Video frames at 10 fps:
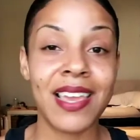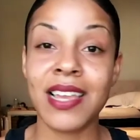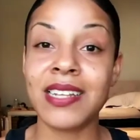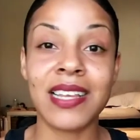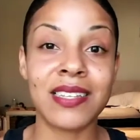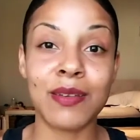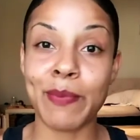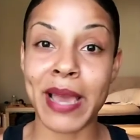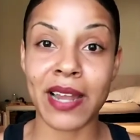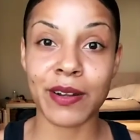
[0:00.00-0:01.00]
It doesn't
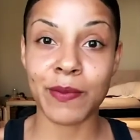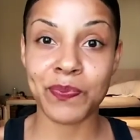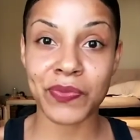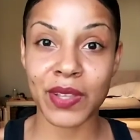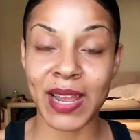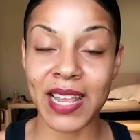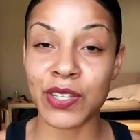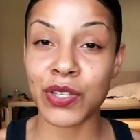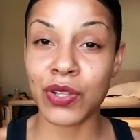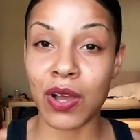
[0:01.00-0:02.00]
matter, right?
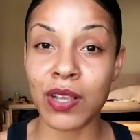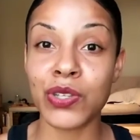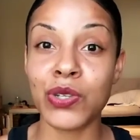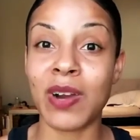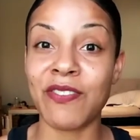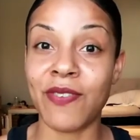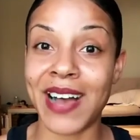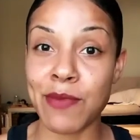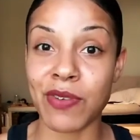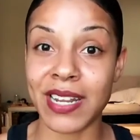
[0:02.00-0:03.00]
As long as you are
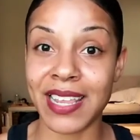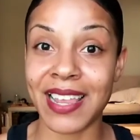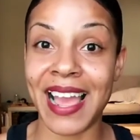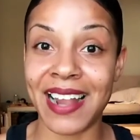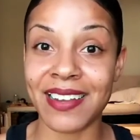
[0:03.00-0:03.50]
vibrating